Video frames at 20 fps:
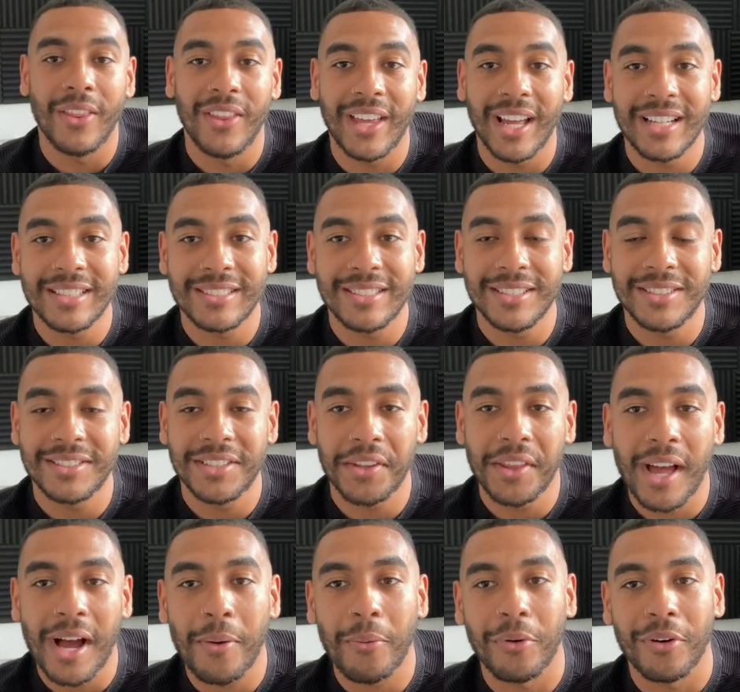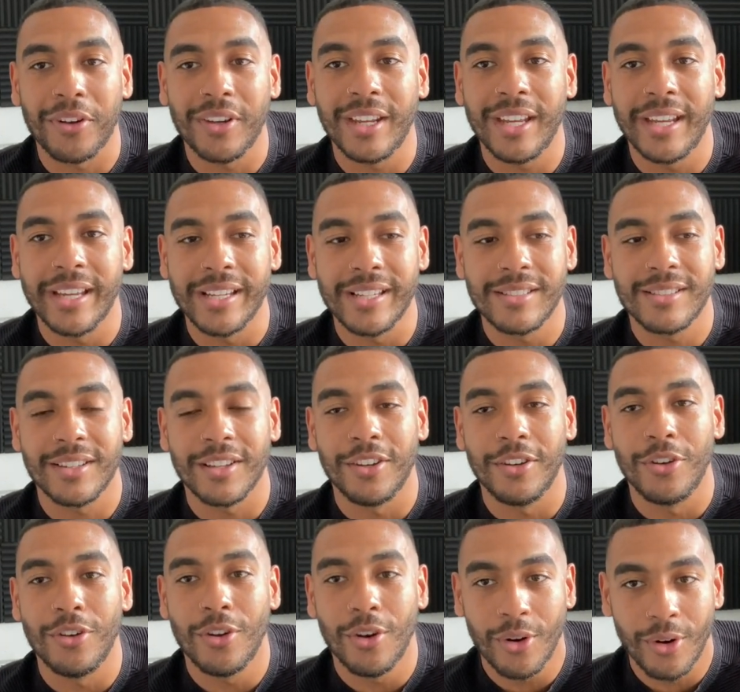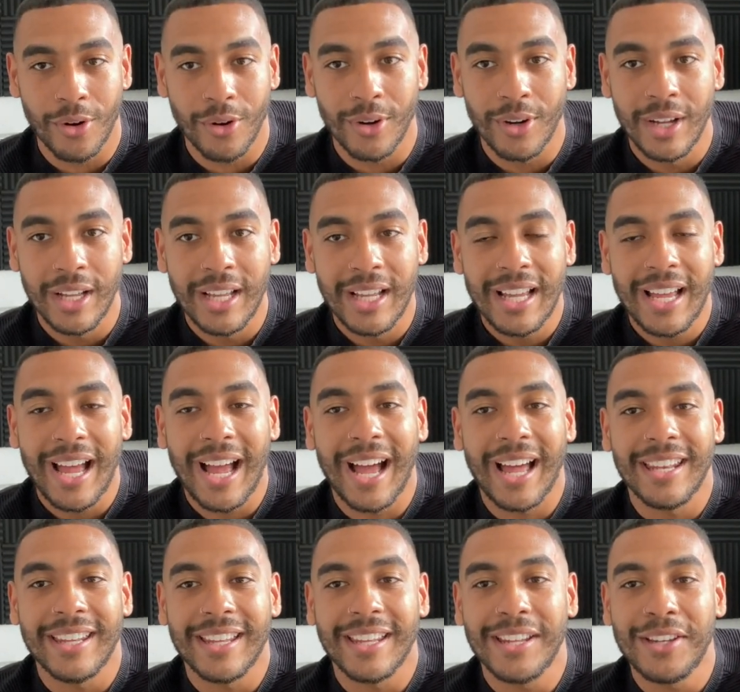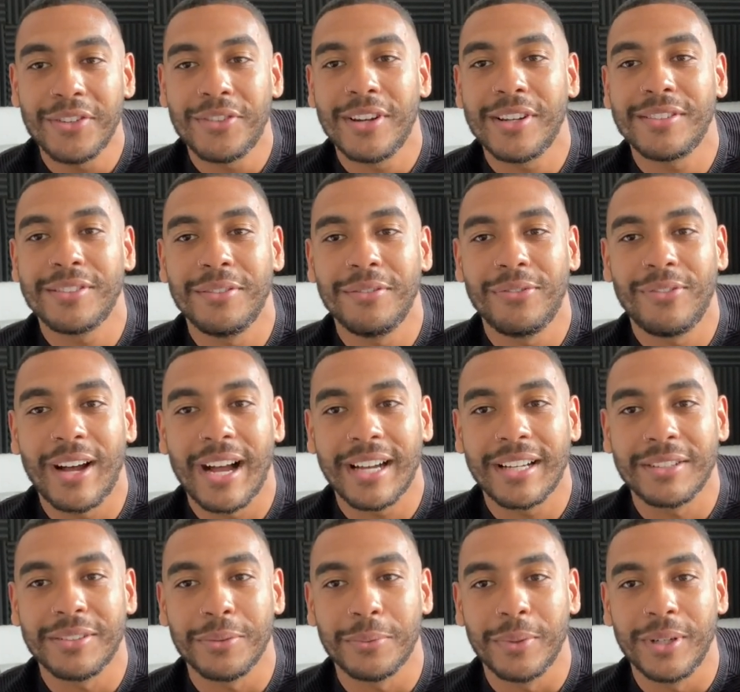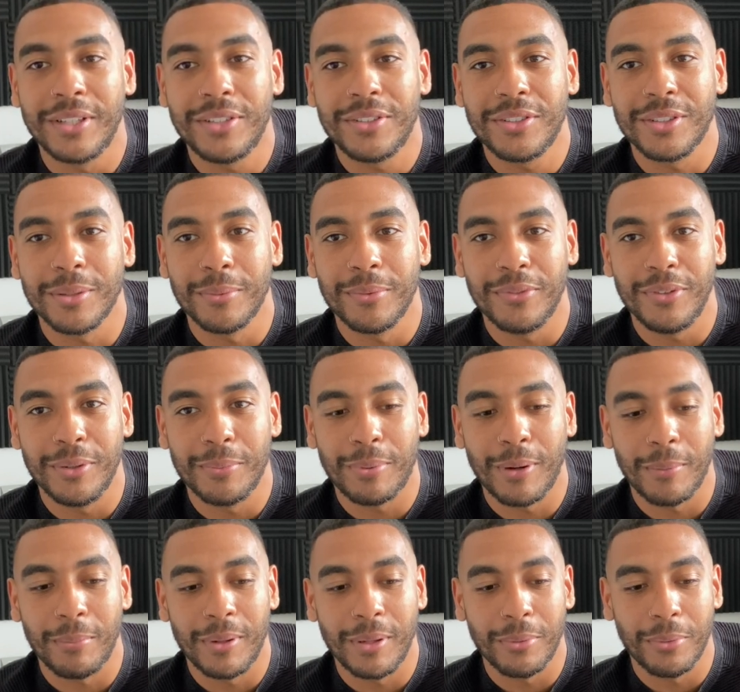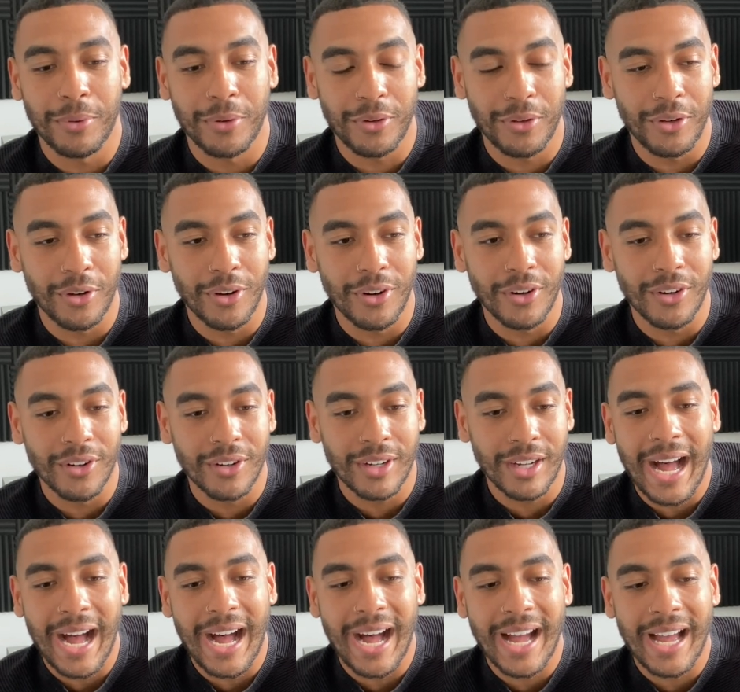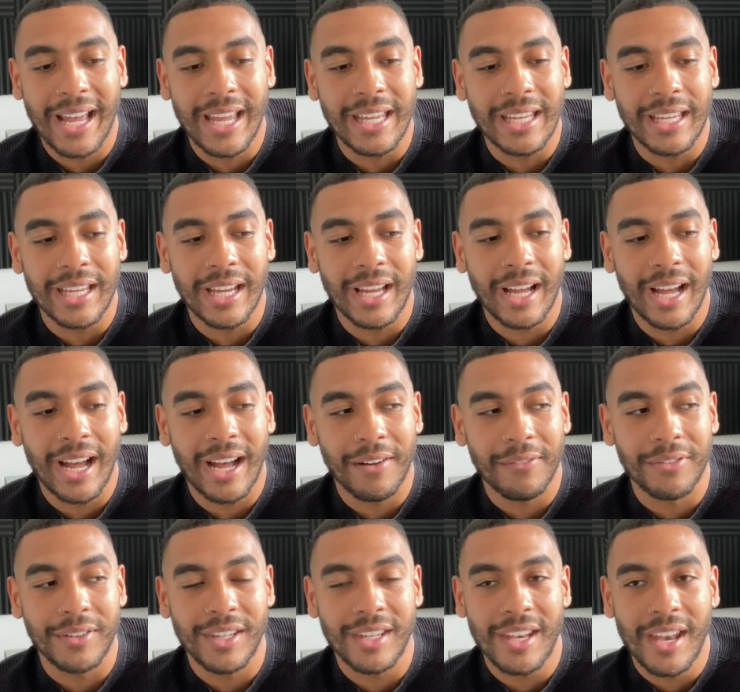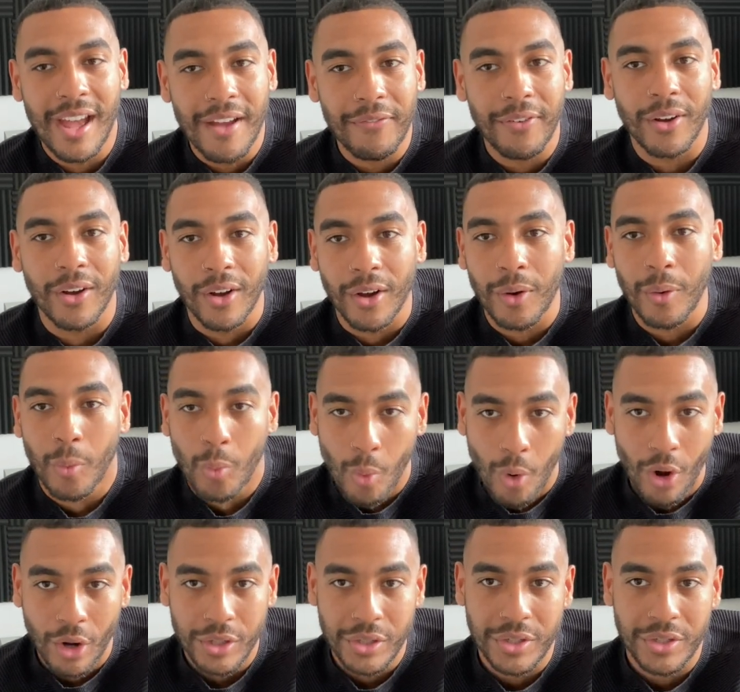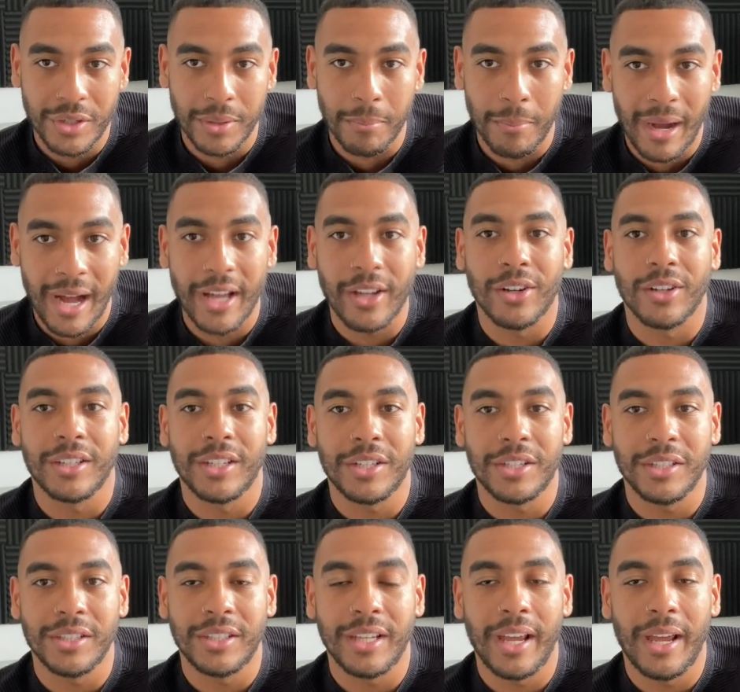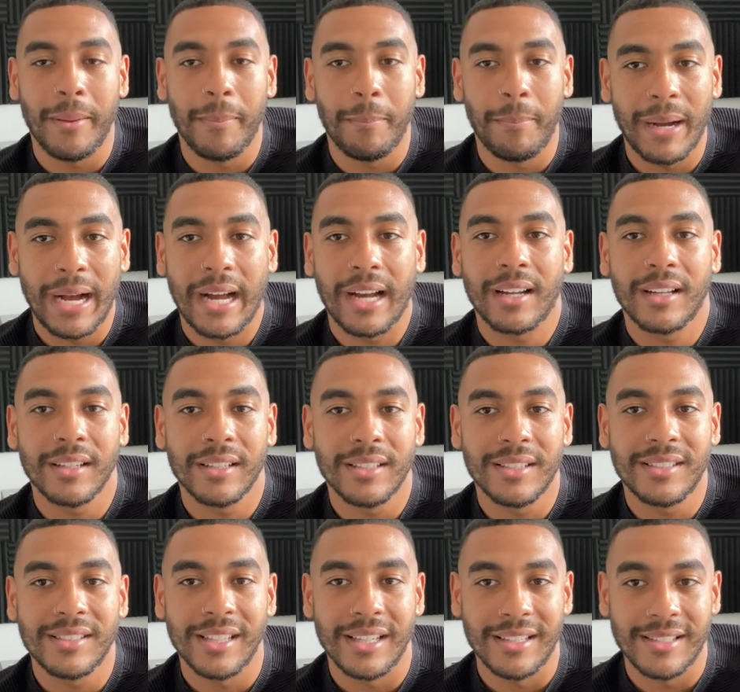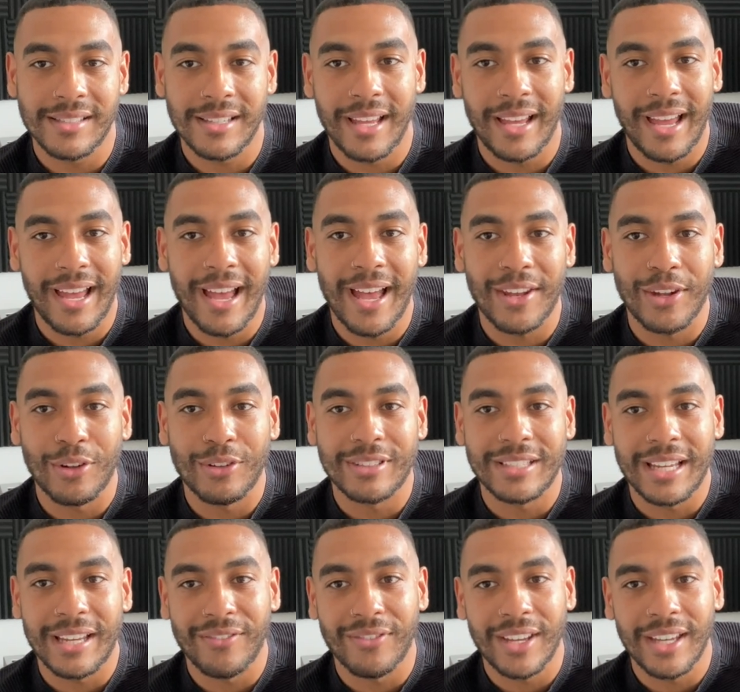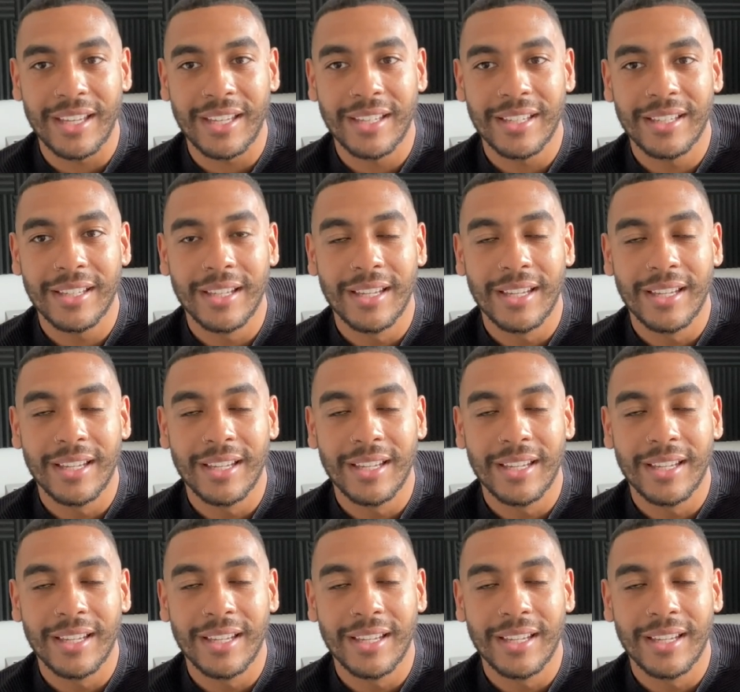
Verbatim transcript: The answer to that one is no. And an interesting fact, which some of you probably won't know, I have never watched my audition tape back since it aired on T V.